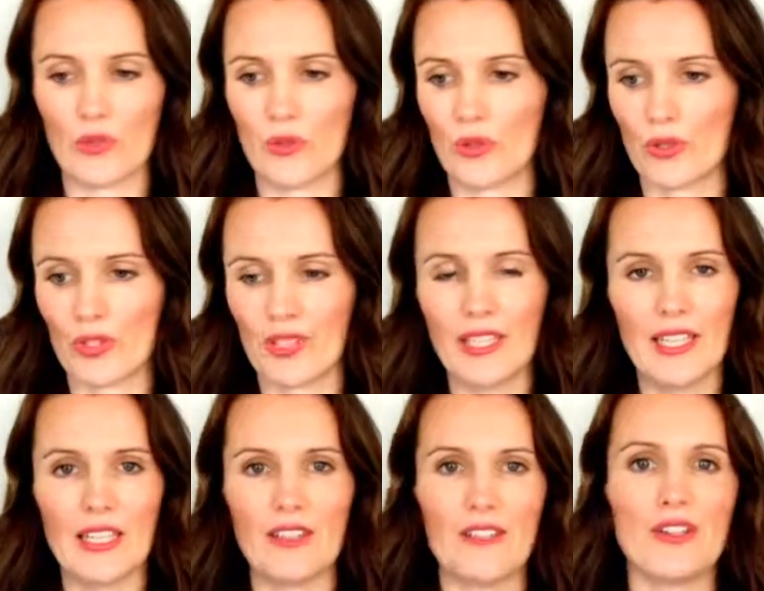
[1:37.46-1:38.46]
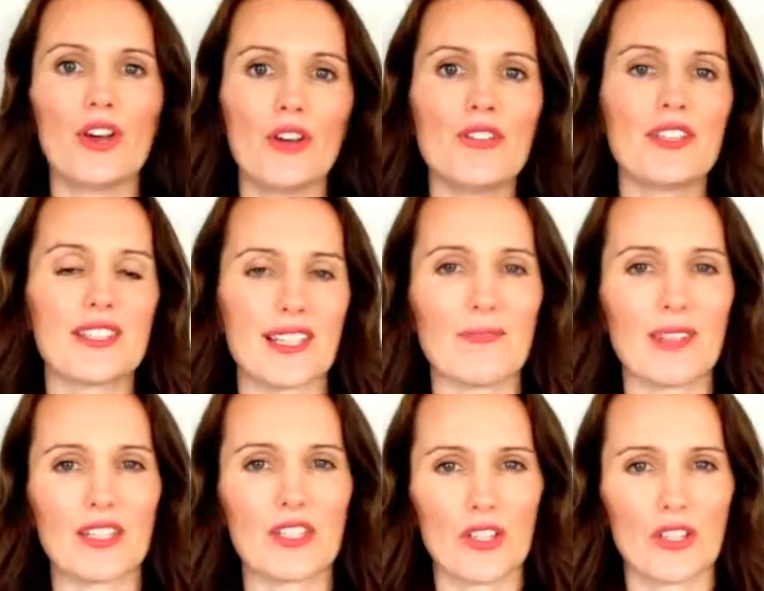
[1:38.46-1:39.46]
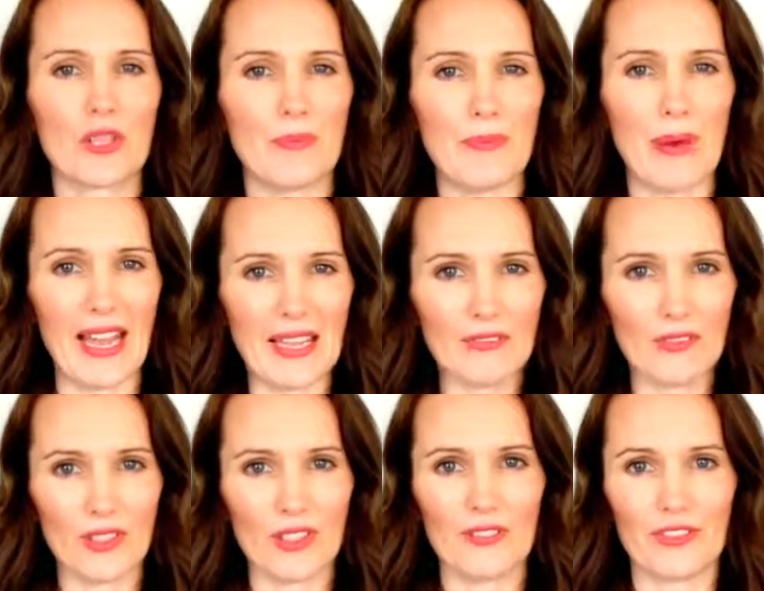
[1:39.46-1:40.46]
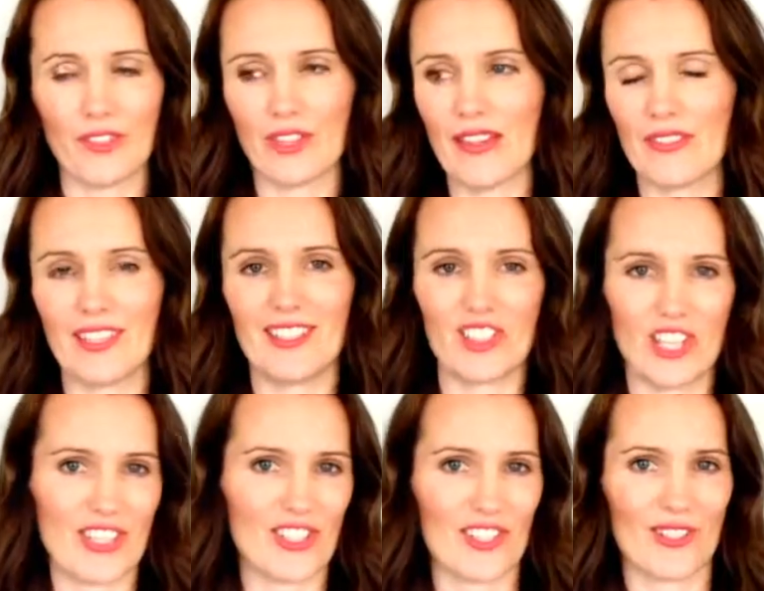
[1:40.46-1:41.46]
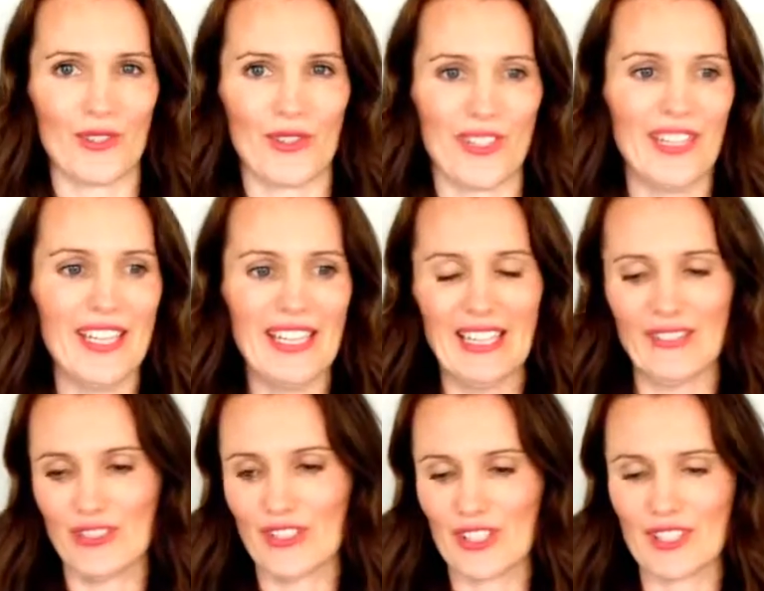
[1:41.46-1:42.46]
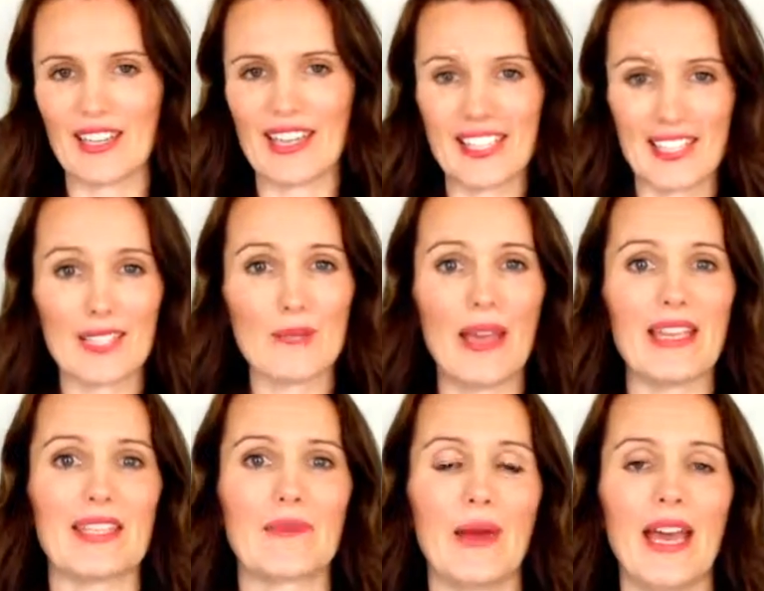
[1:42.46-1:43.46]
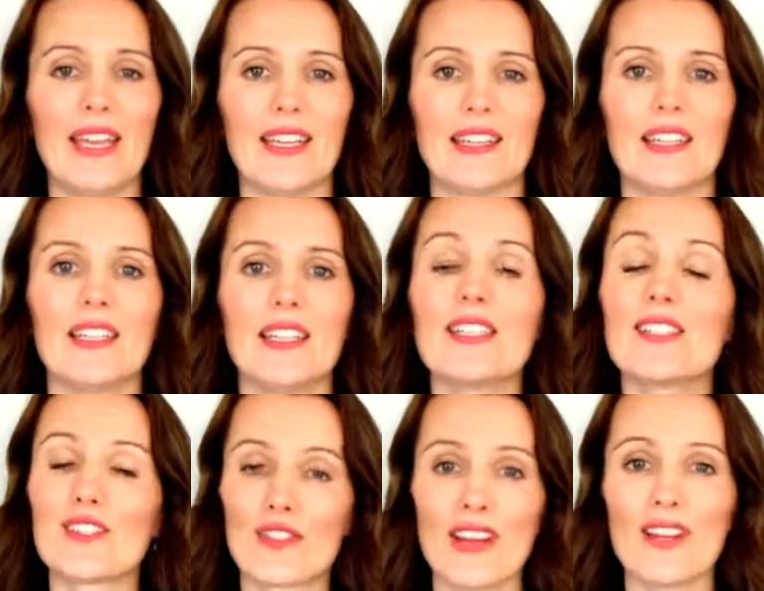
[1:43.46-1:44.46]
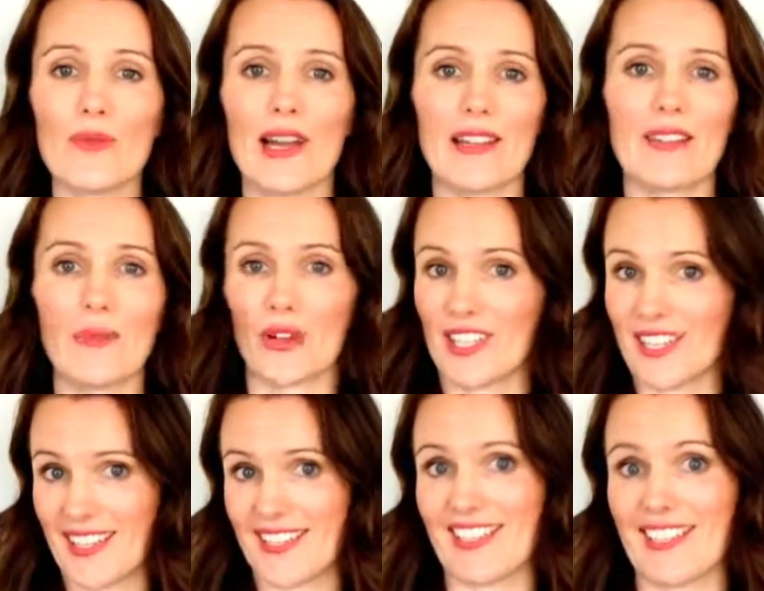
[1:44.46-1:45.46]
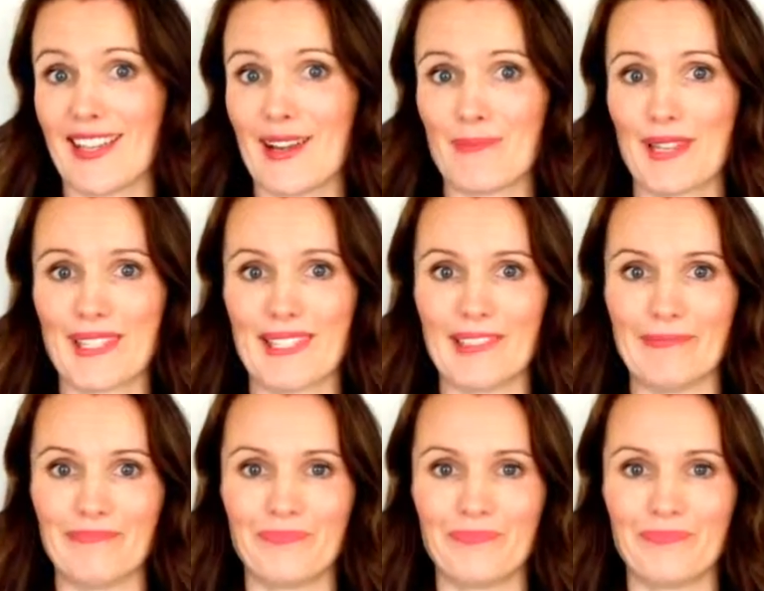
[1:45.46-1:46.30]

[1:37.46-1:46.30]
or if you know that something's going to be painful, if you're having an injection or if you're just anticipating pain, straight away the body tenses up, doesn't it?